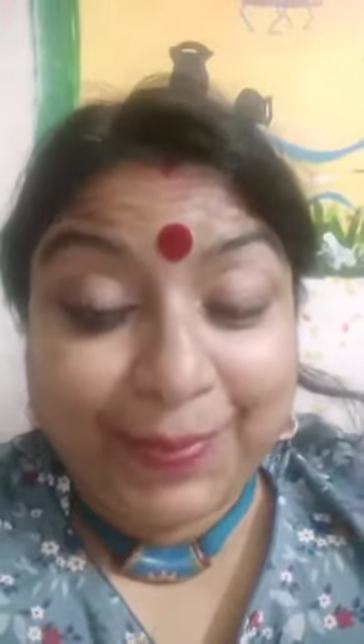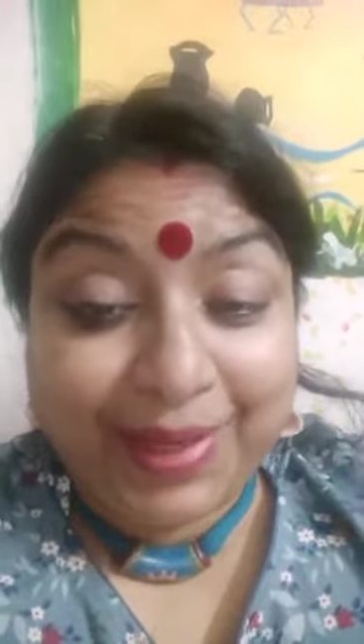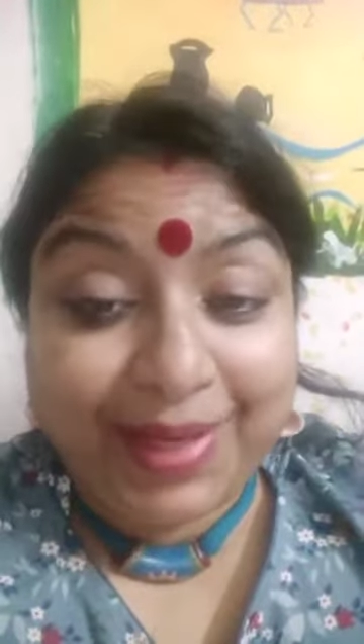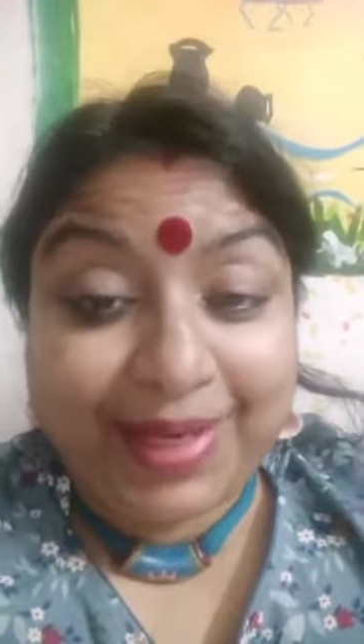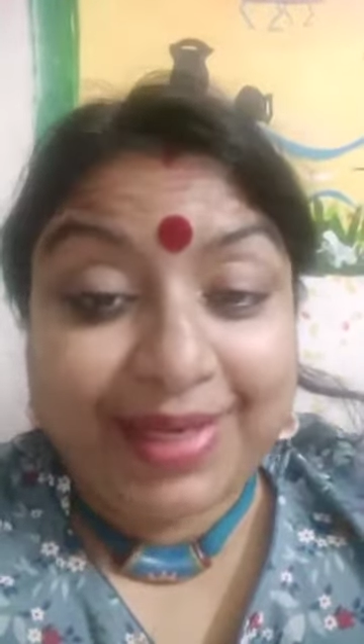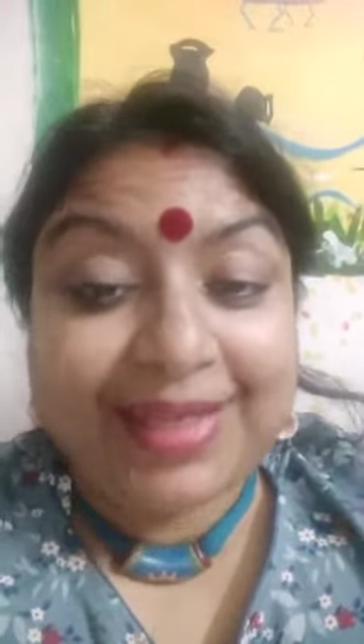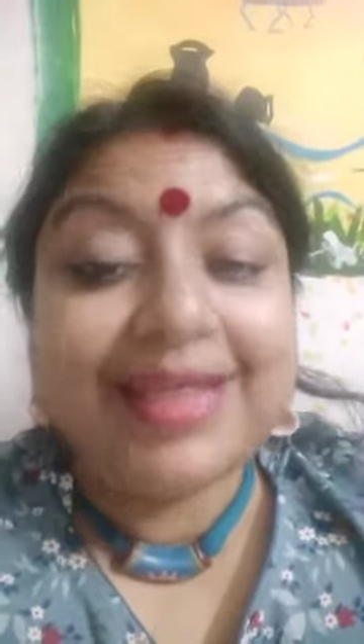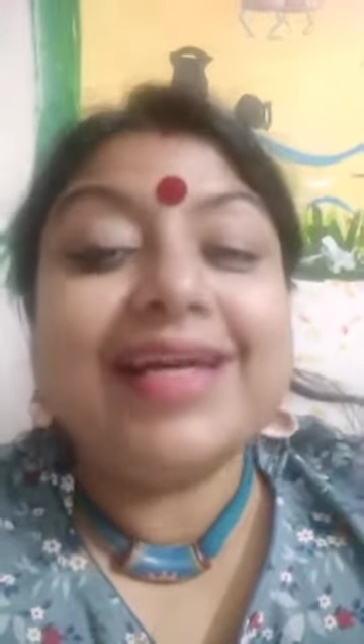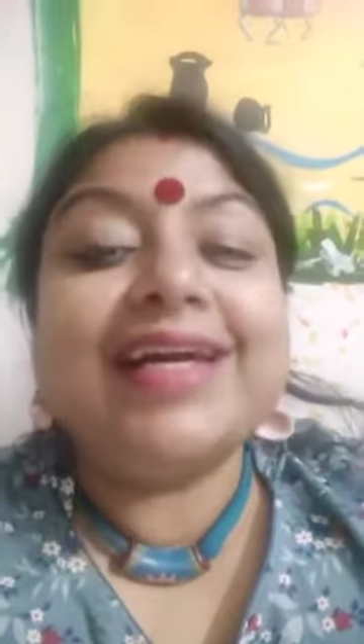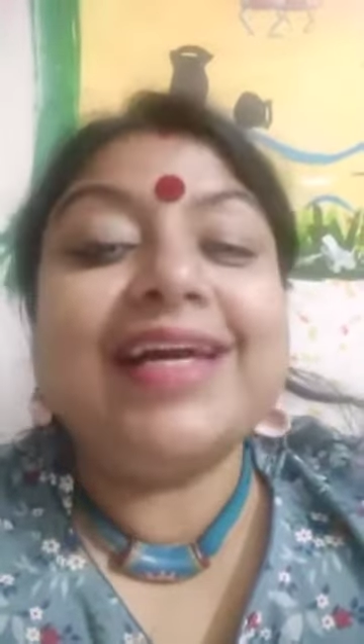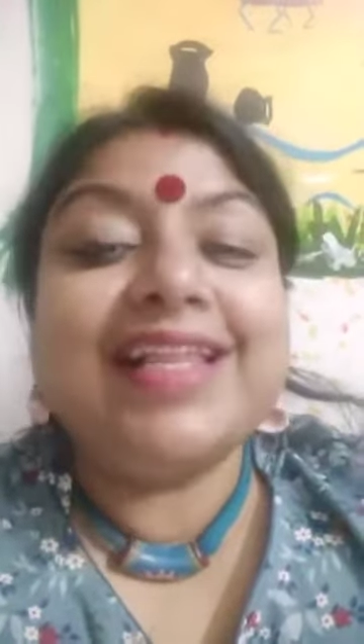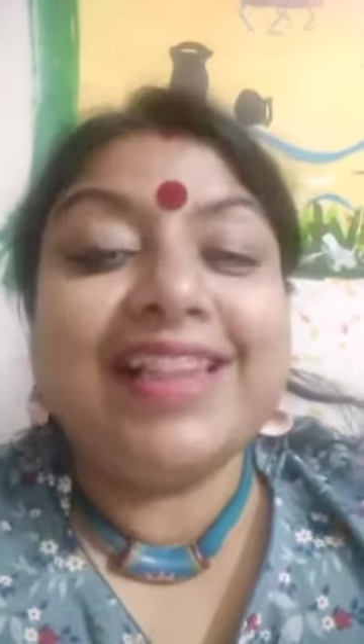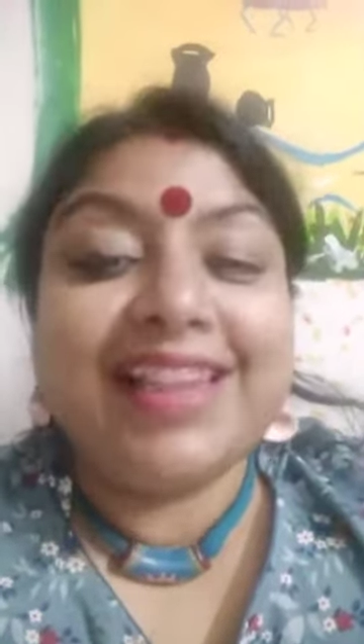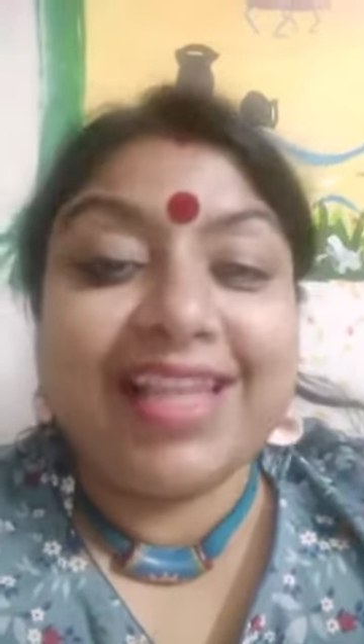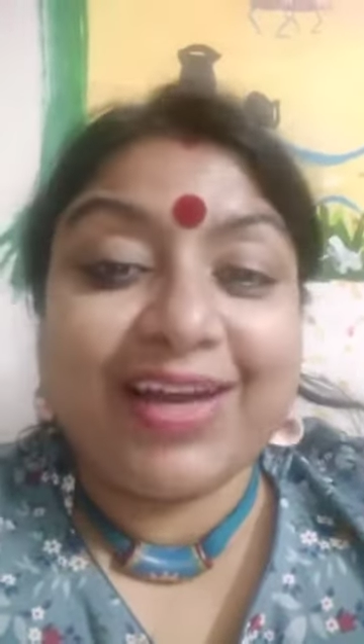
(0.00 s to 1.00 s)
bye.
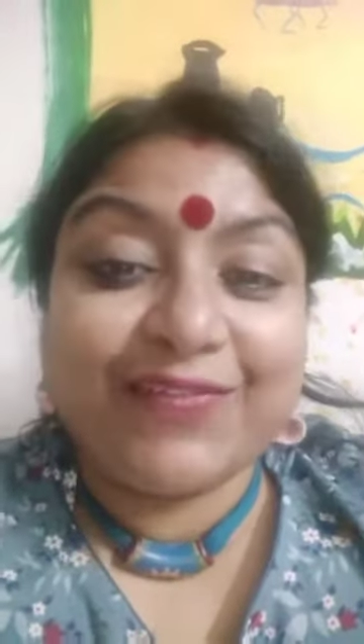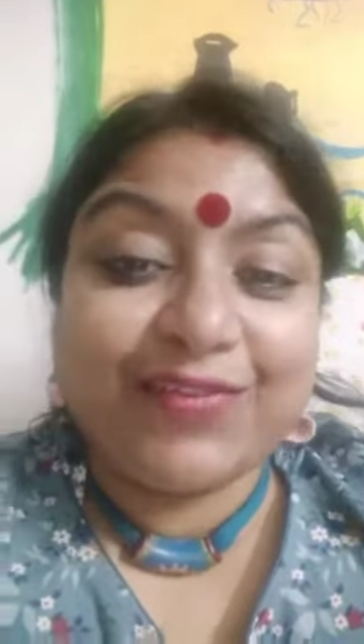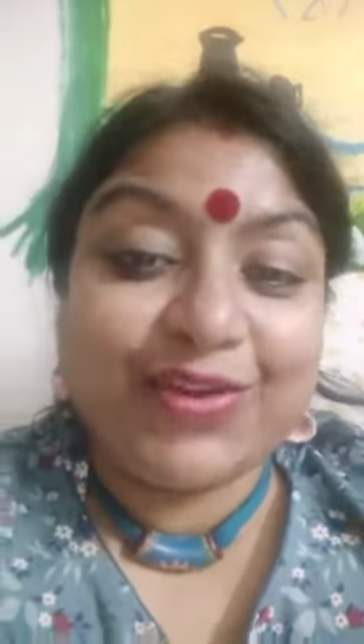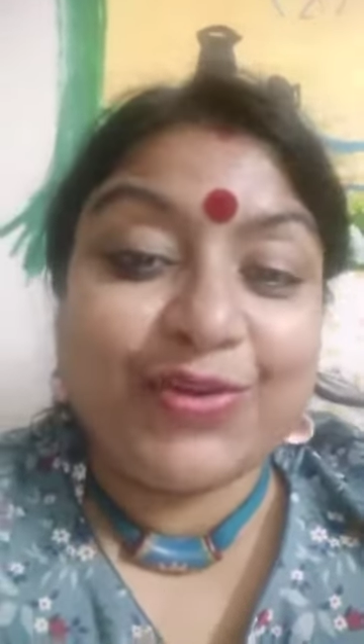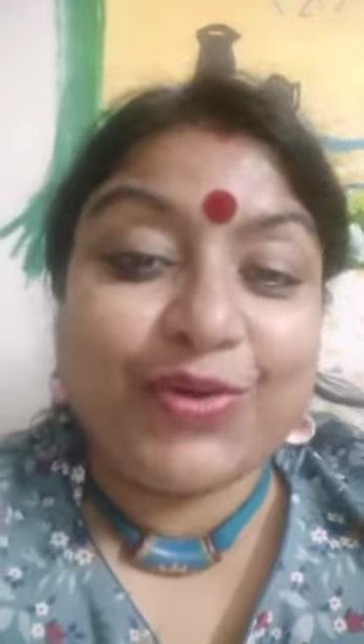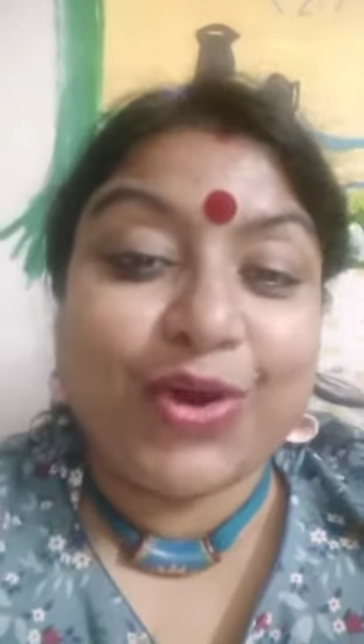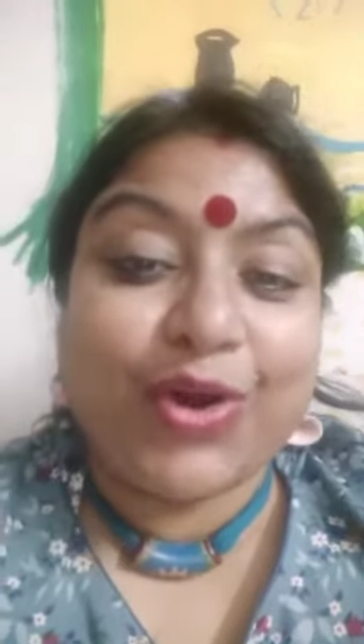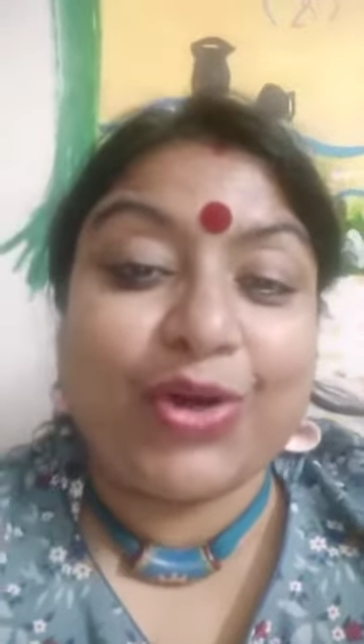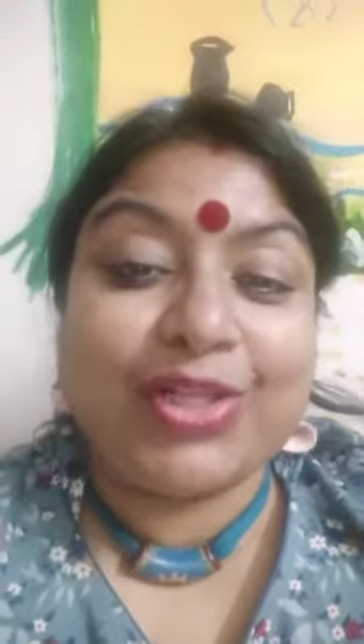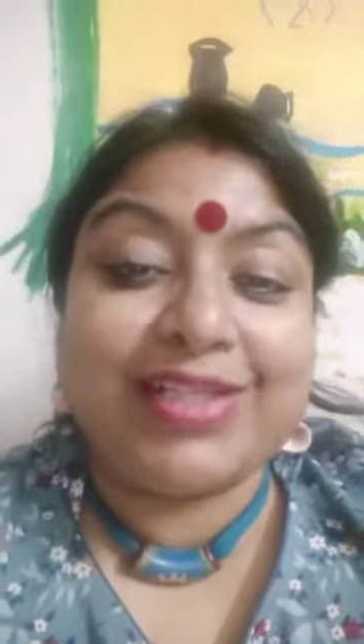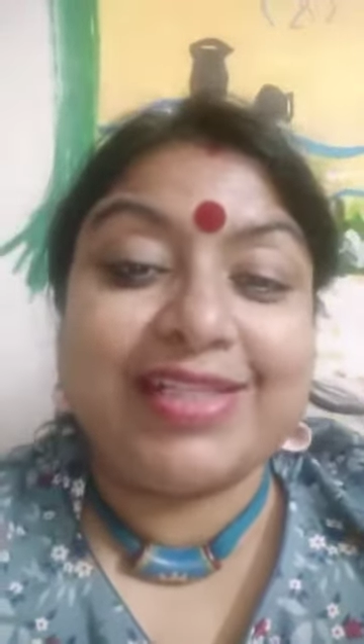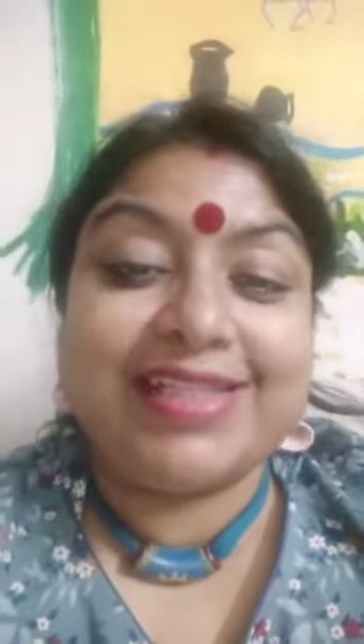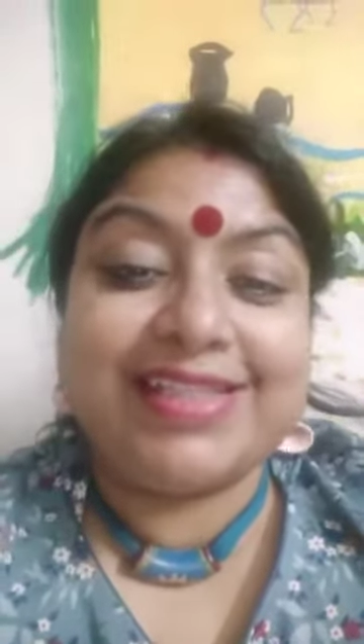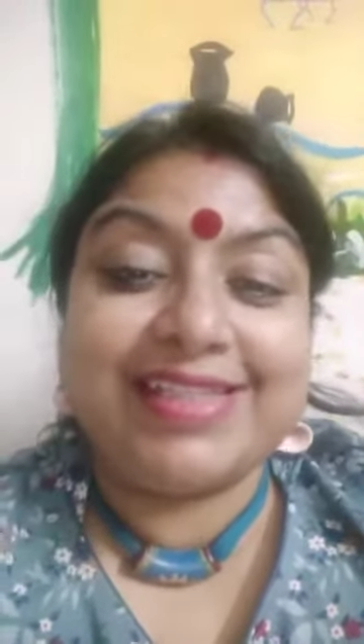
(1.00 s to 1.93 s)
Love you all.